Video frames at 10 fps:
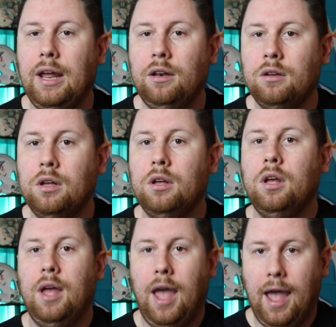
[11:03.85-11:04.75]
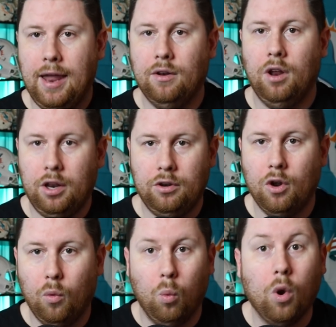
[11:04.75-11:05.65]
in and, and you
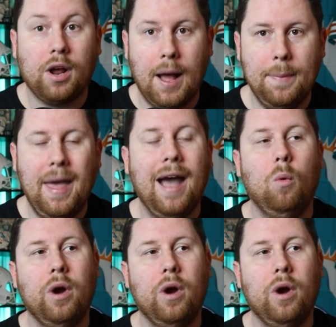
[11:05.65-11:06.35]
know, work on that.